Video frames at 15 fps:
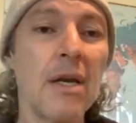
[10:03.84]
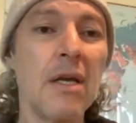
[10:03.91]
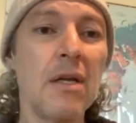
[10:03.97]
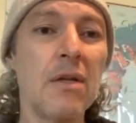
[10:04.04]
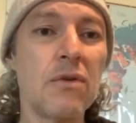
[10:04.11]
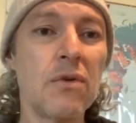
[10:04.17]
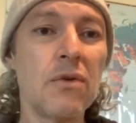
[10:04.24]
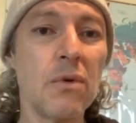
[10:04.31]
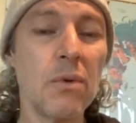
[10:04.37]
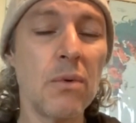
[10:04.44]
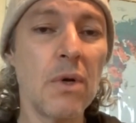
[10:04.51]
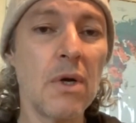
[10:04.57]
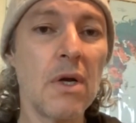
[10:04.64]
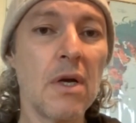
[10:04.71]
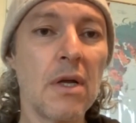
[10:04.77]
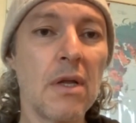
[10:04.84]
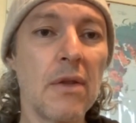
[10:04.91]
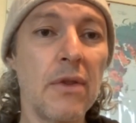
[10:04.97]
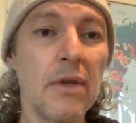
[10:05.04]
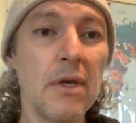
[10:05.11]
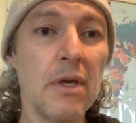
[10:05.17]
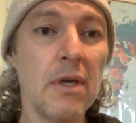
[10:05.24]
into
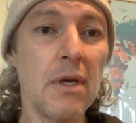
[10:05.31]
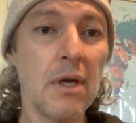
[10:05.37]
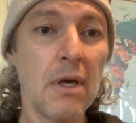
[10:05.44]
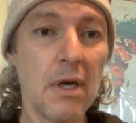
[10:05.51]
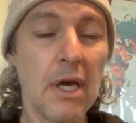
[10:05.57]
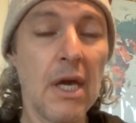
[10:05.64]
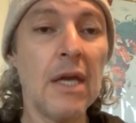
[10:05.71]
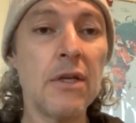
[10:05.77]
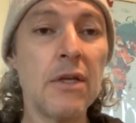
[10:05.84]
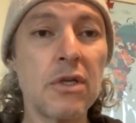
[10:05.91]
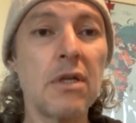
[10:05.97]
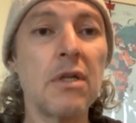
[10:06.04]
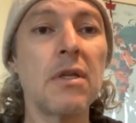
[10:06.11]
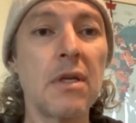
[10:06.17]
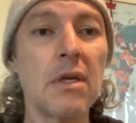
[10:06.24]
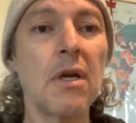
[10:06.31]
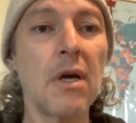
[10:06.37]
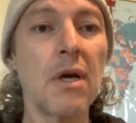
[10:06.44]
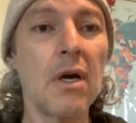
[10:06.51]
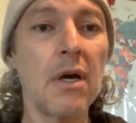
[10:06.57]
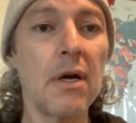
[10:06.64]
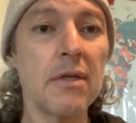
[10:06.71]
the ancient
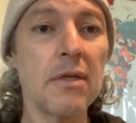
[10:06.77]
science,